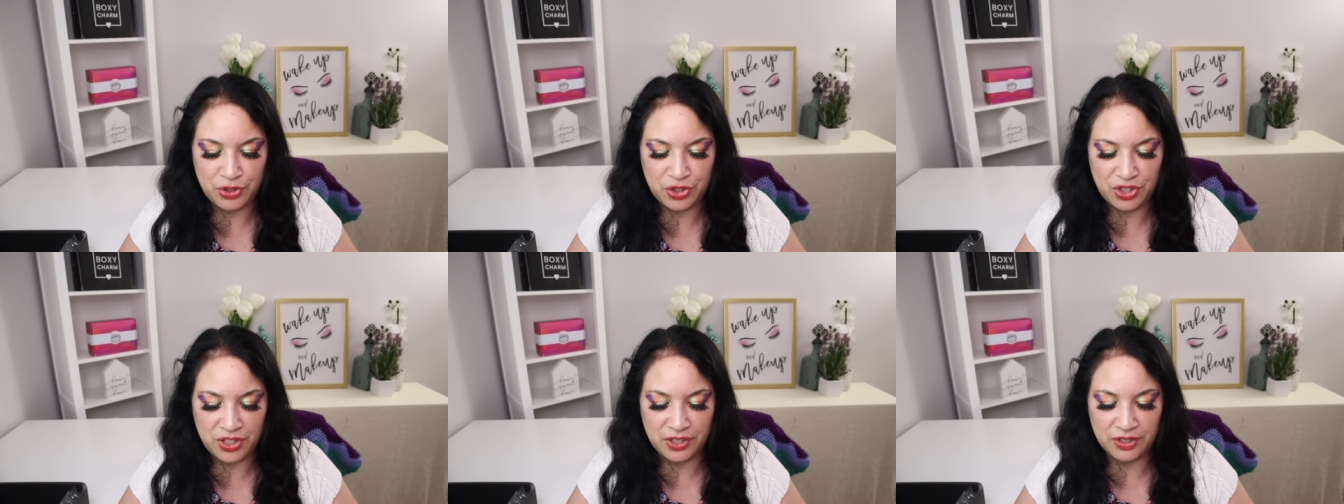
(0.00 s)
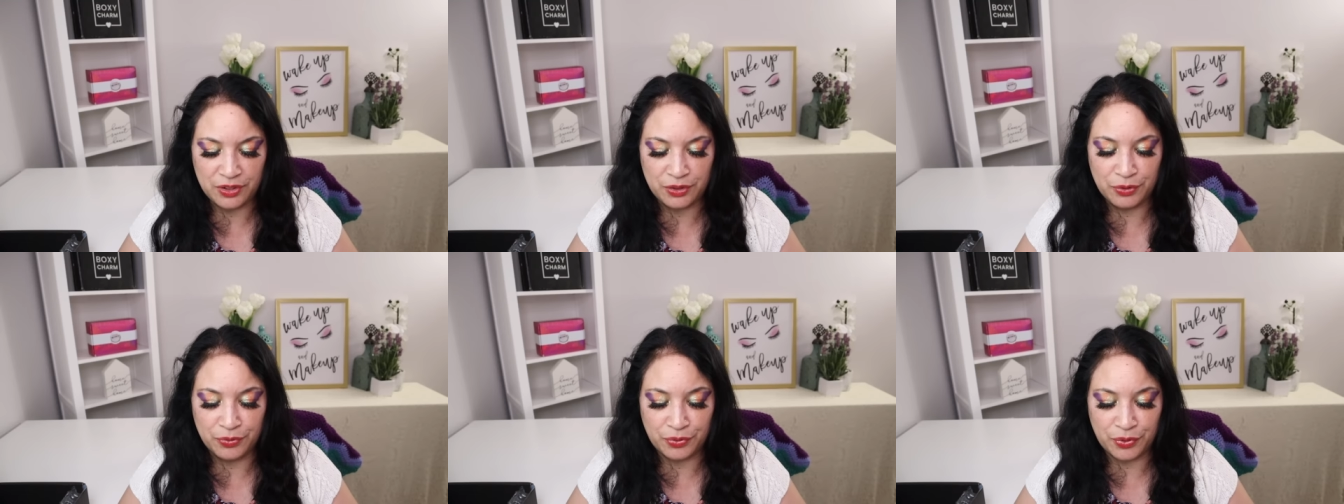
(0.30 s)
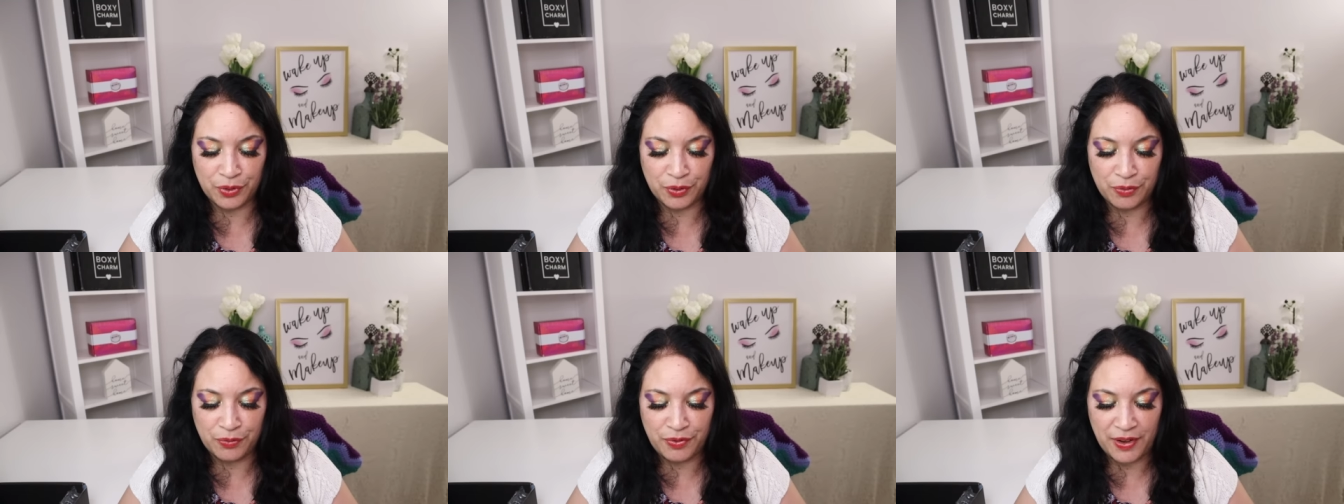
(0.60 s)
shield
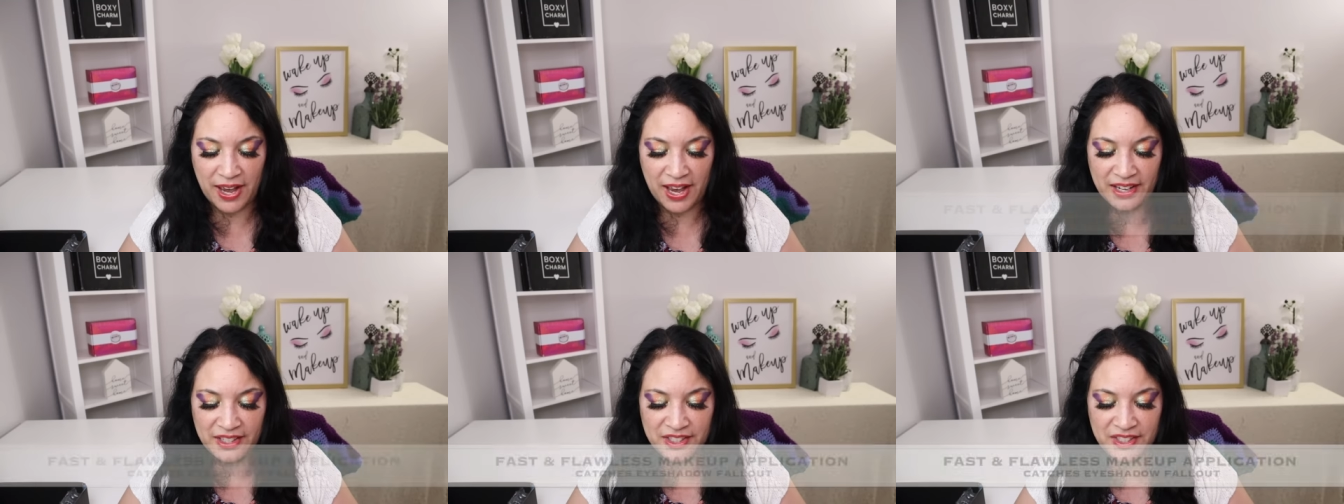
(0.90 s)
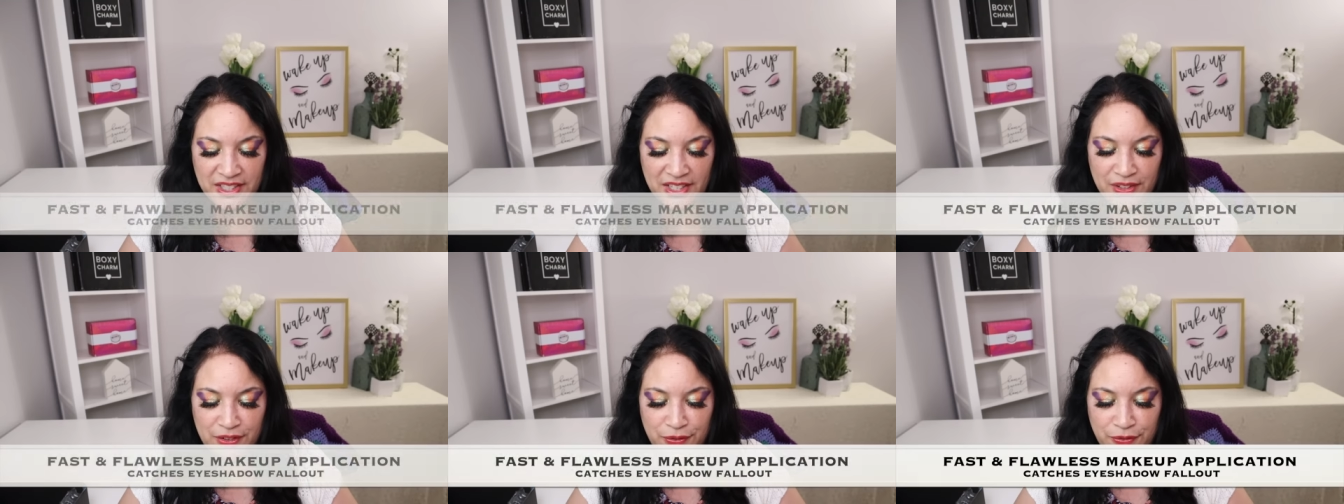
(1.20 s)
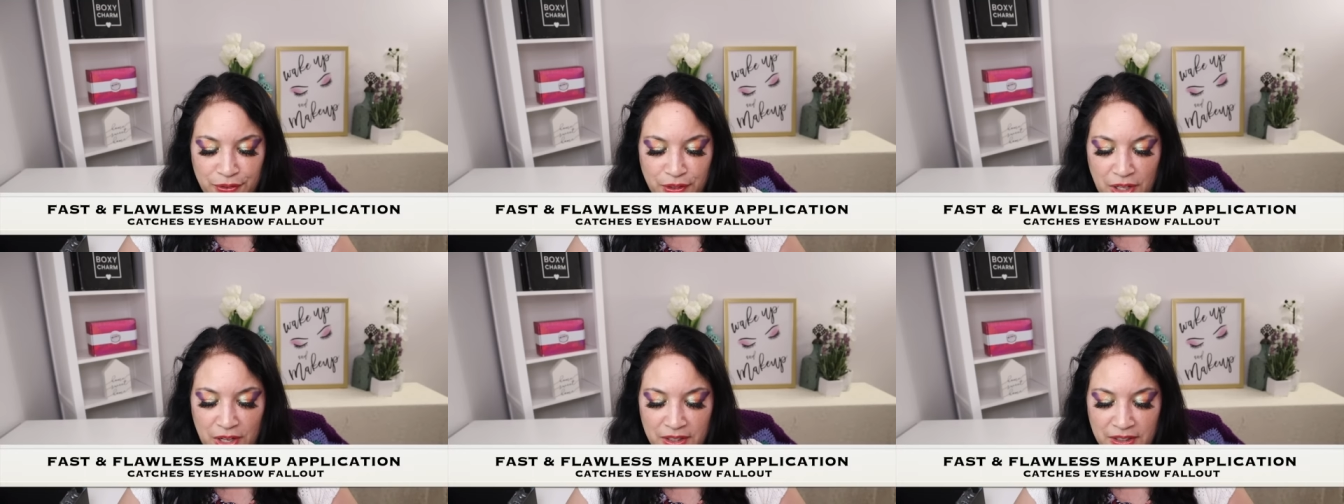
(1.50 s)
for fast and
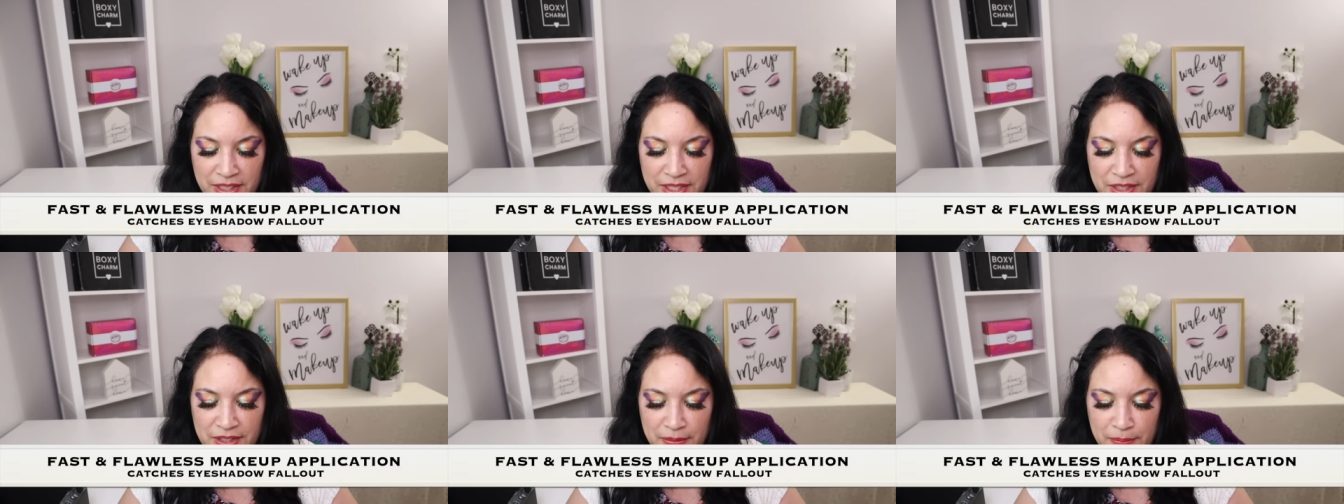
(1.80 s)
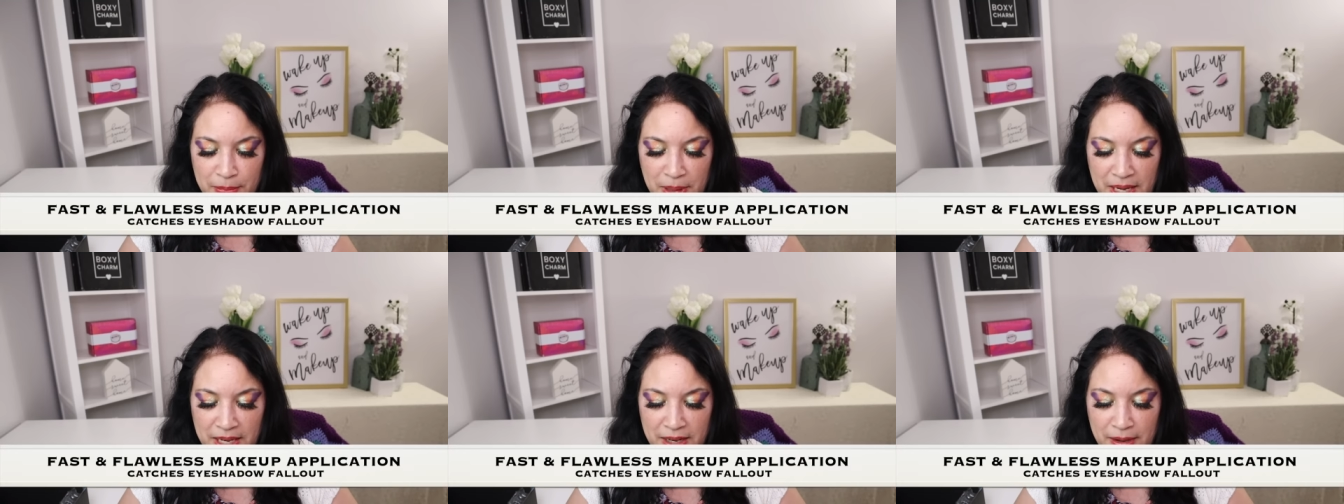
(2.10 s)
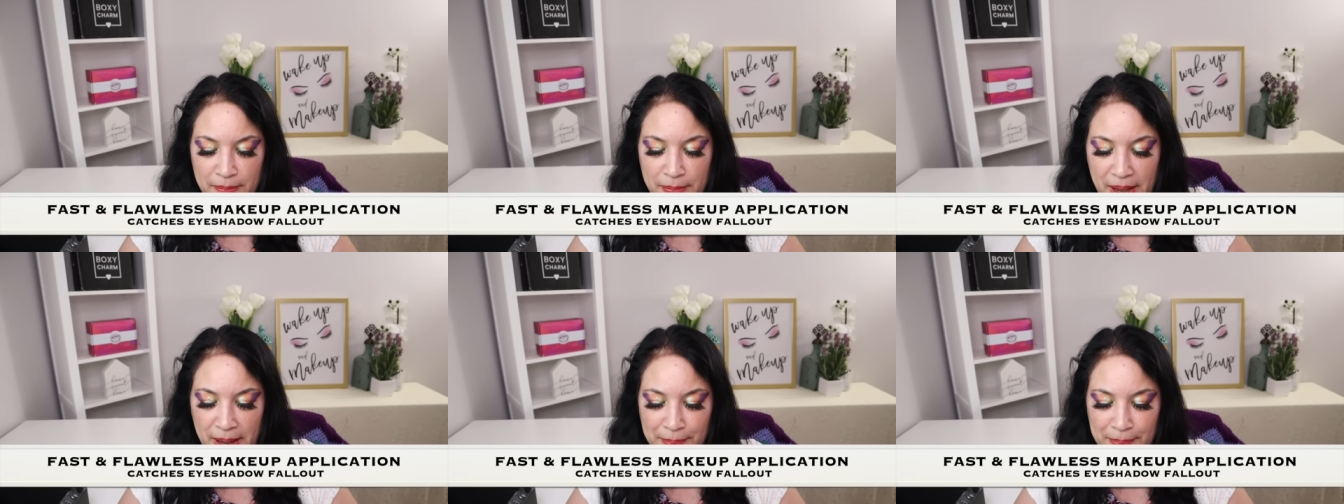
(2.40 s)
flawless
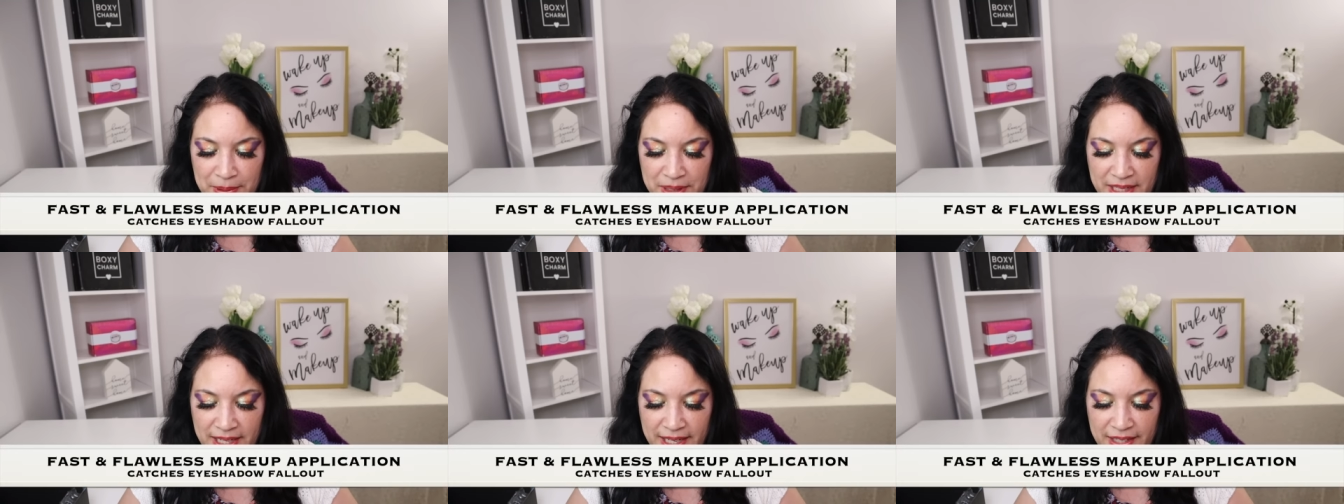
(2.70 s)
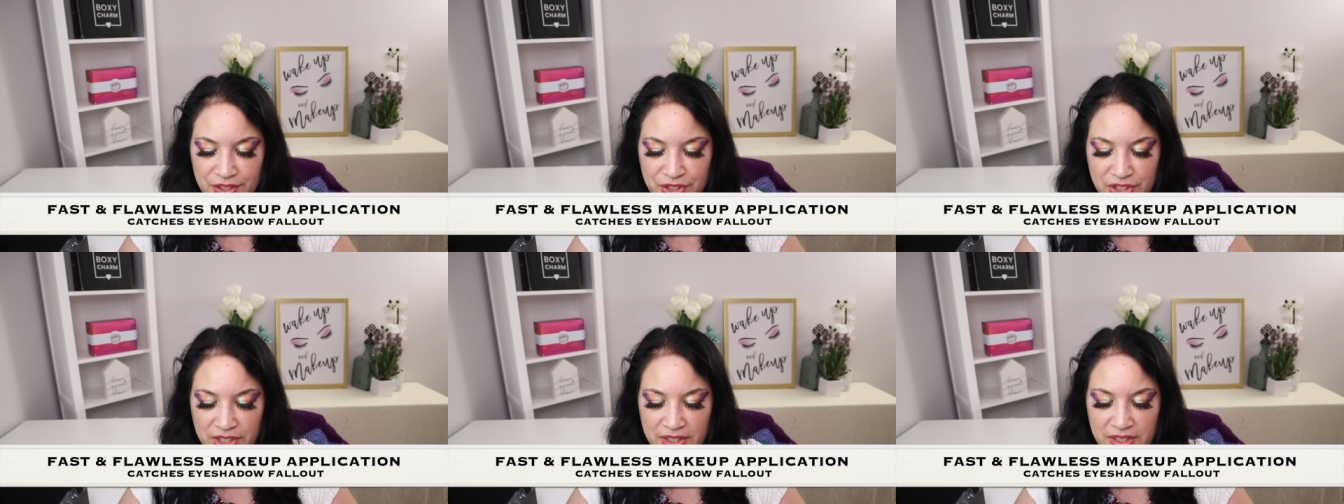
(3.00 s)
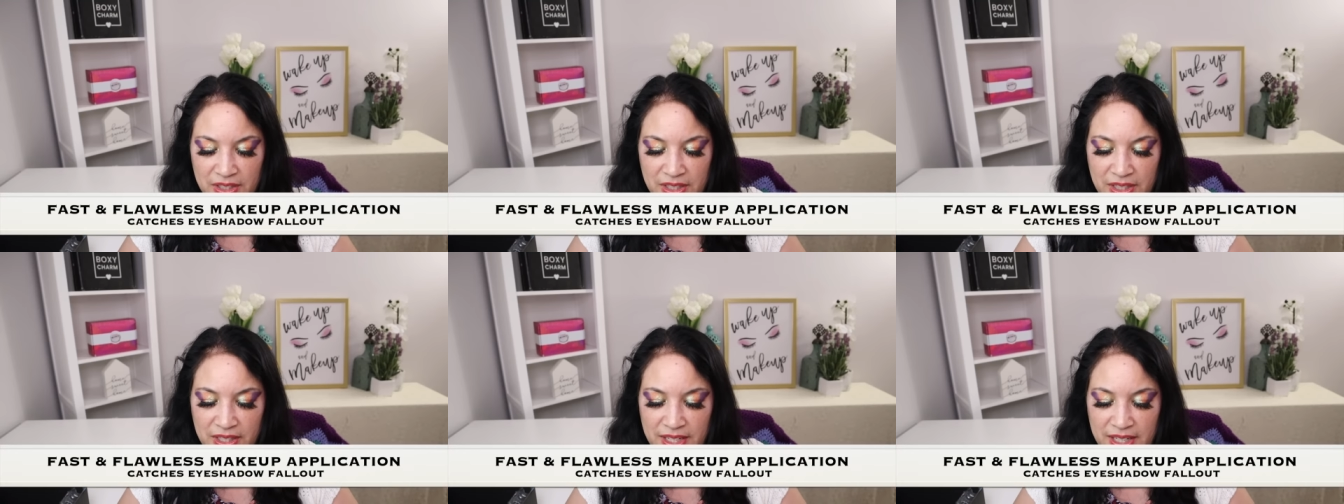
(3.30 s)
makeup
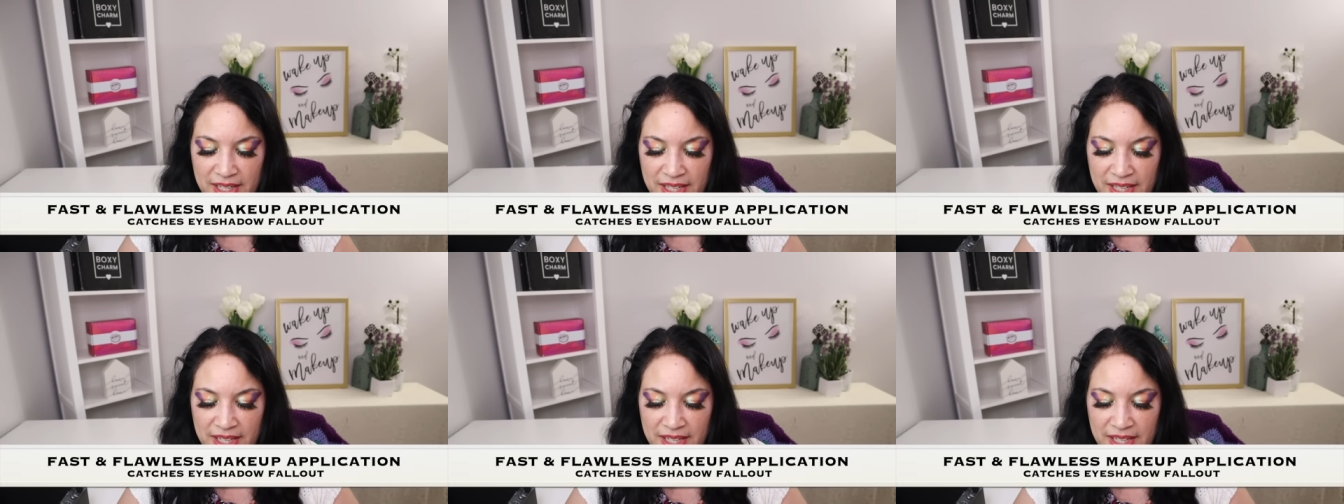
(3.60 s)
application.